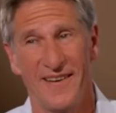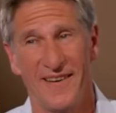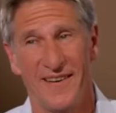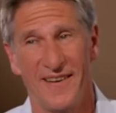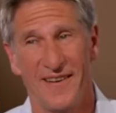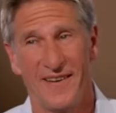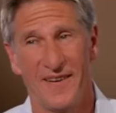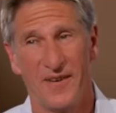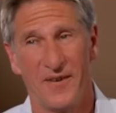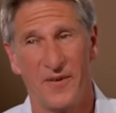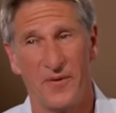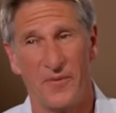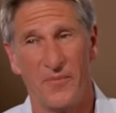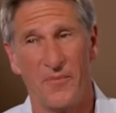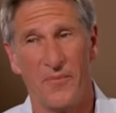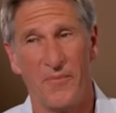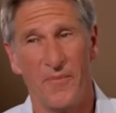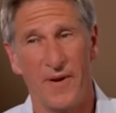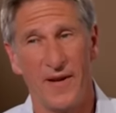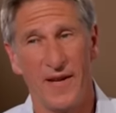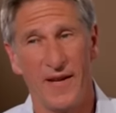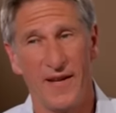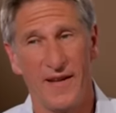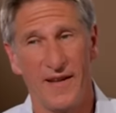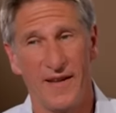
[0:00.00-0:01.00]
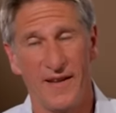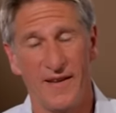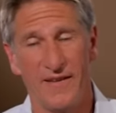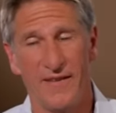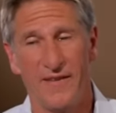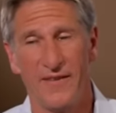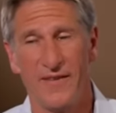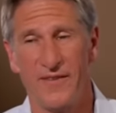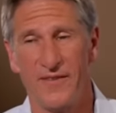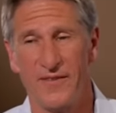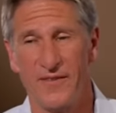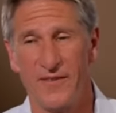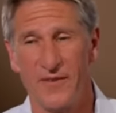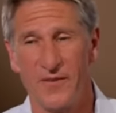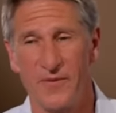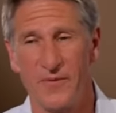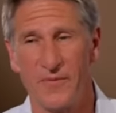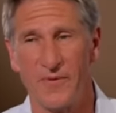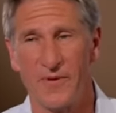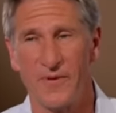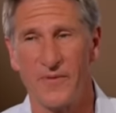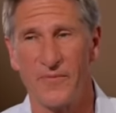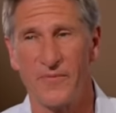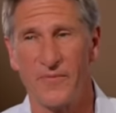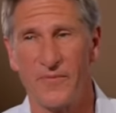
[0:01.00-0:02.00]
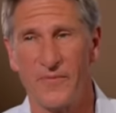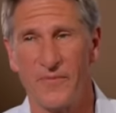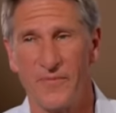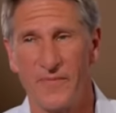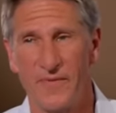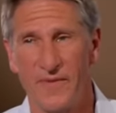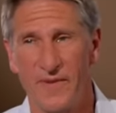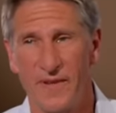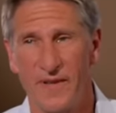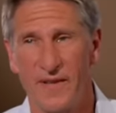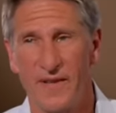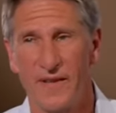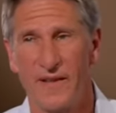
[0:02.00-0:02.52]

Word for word: Oh, well, man, man, we just you we are, grateful.